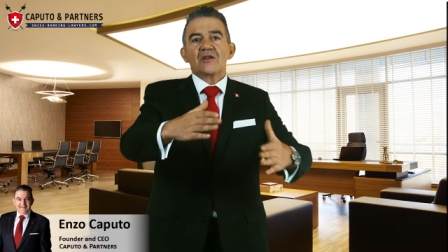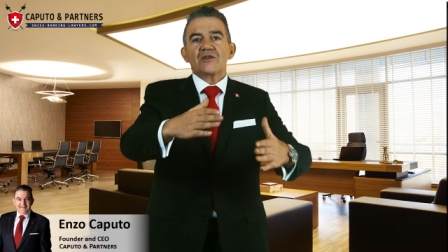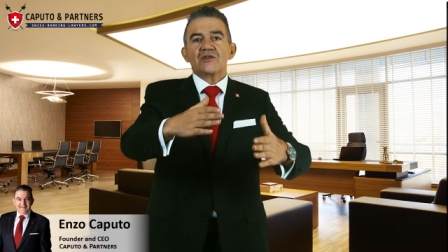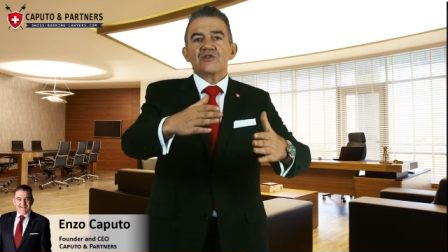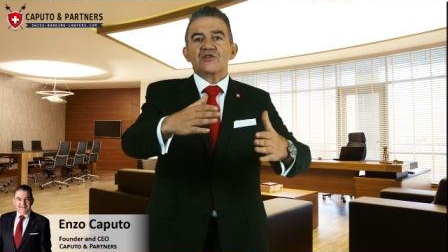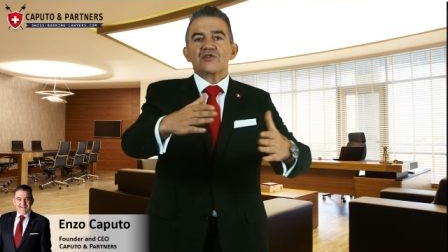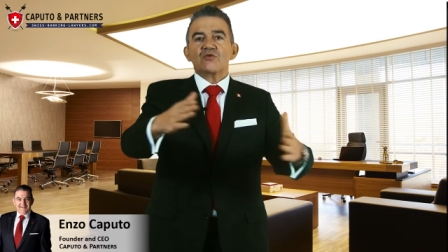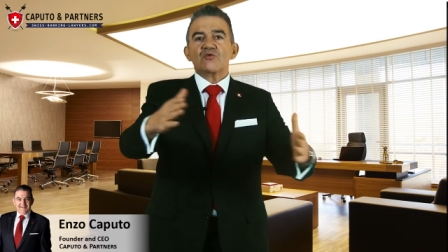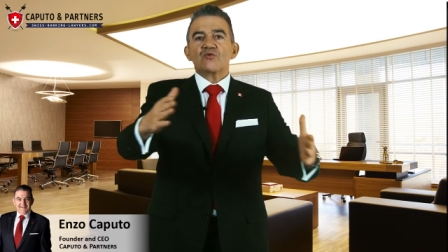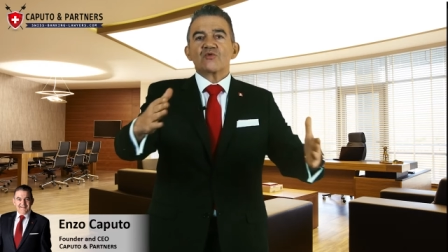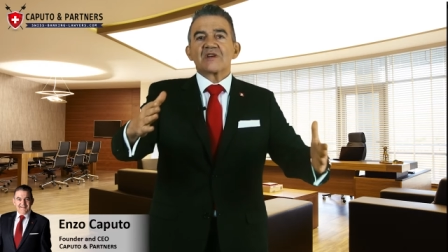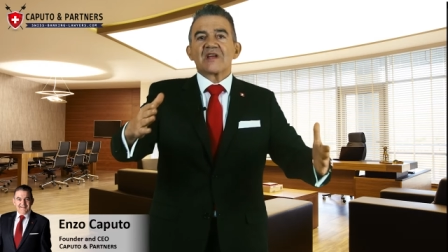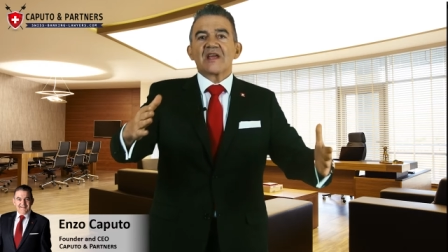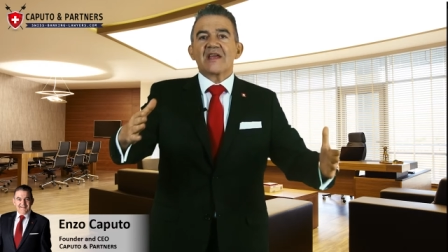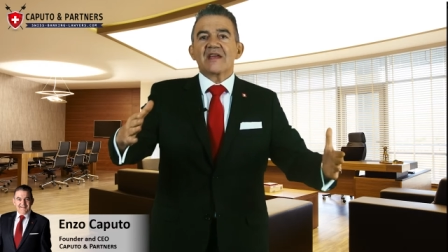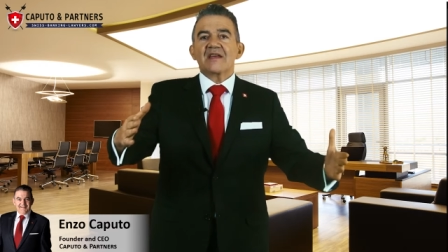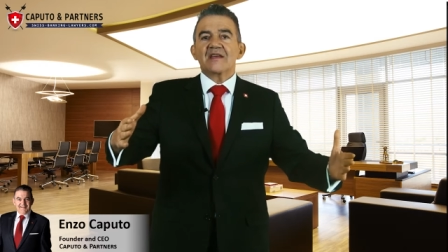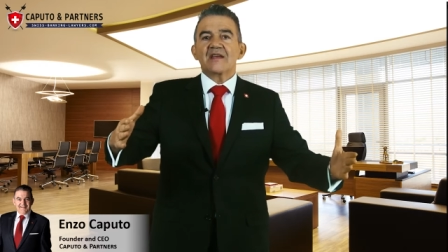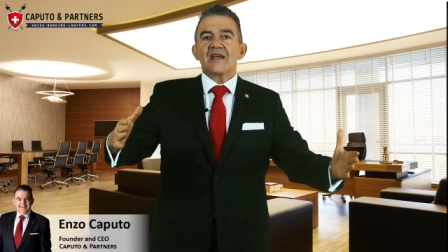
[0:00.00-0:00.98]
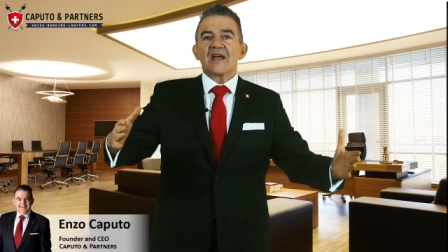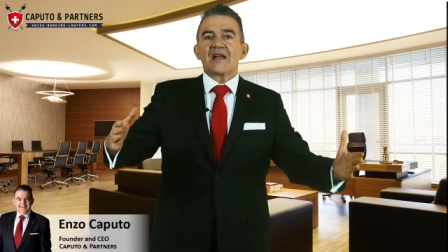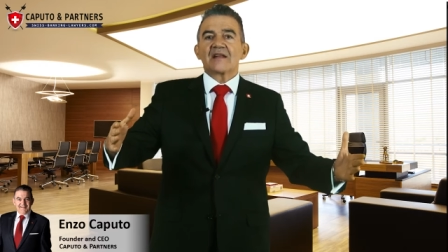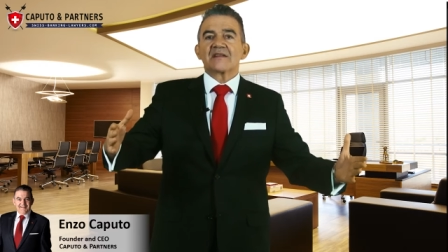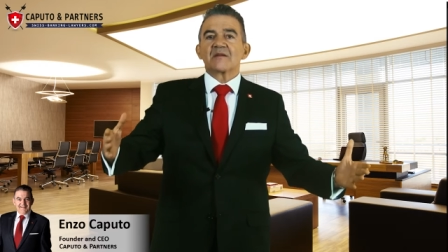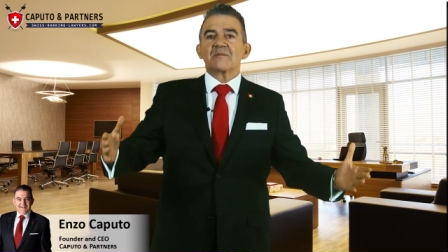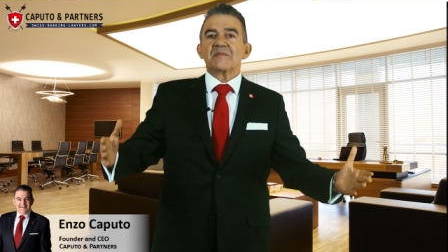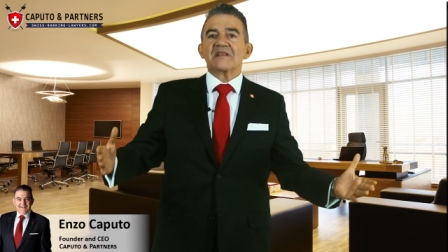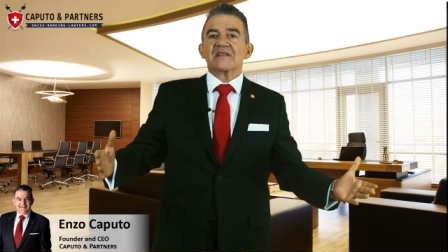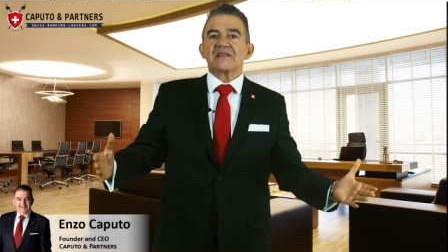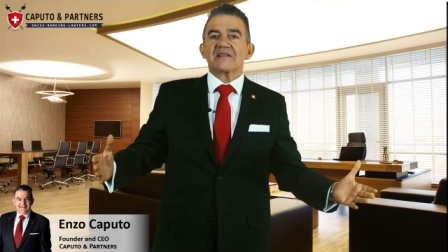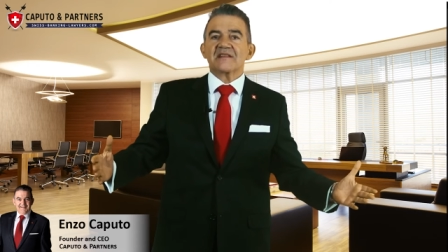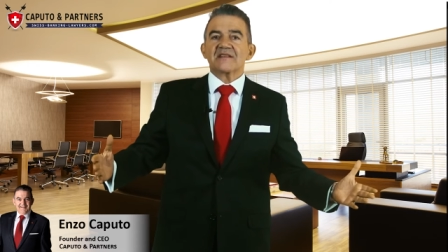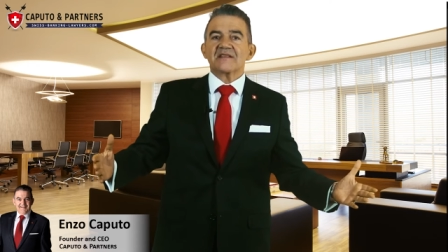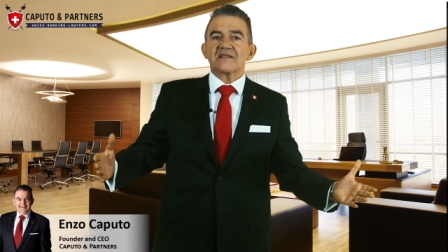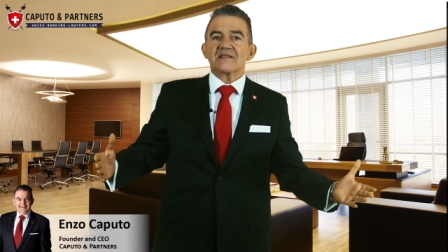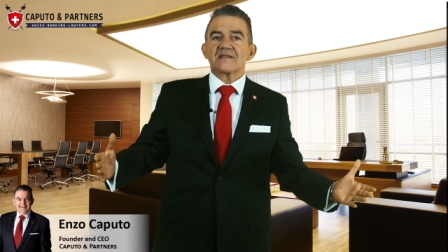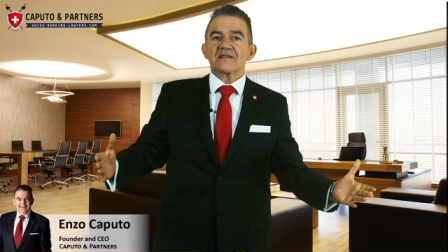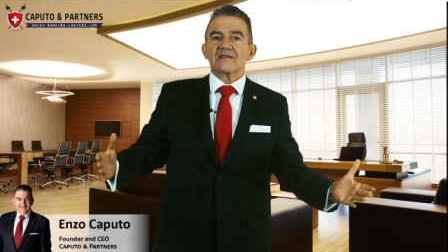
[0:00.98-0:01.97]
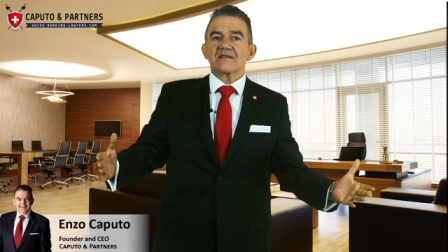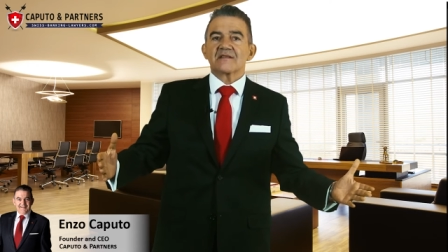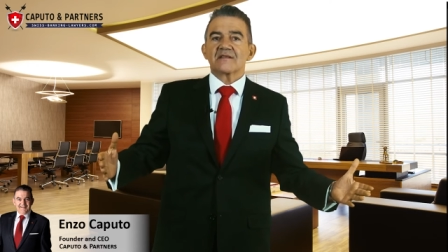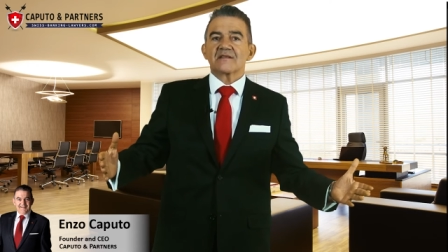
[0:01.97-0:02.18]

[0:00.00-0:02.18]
UK and the Middle East.